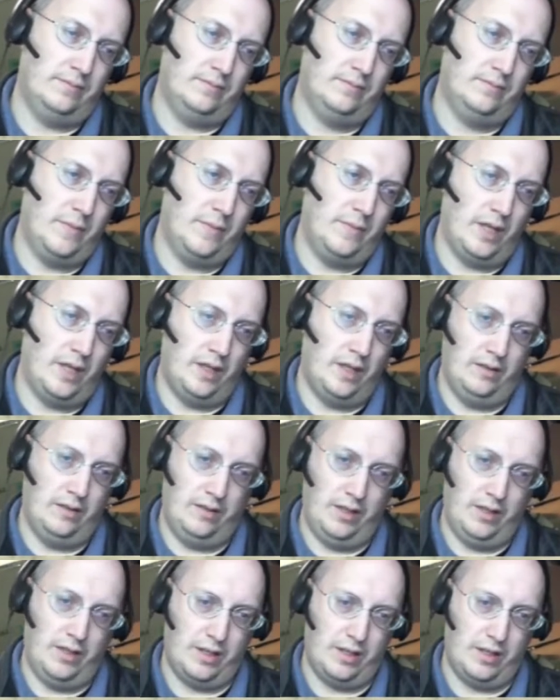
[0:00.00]
It
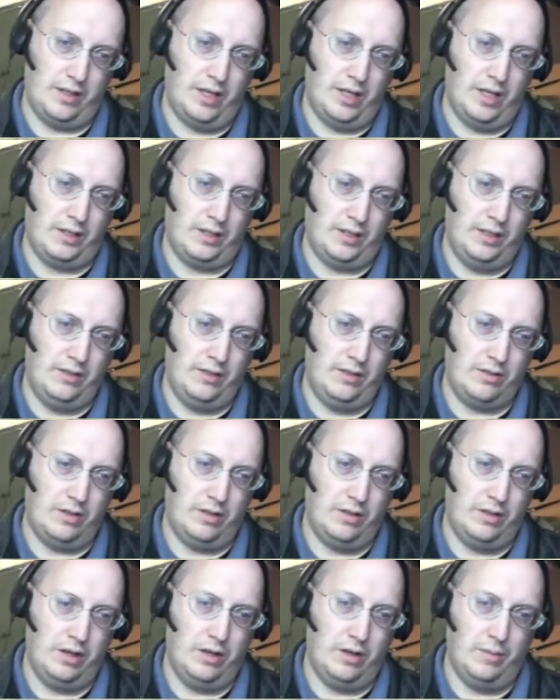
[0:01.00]
is unlocked, and you
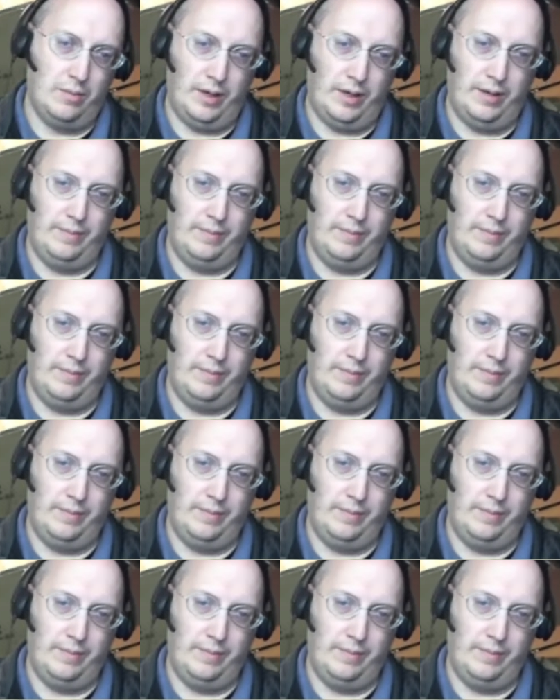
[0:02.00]
slowly open it.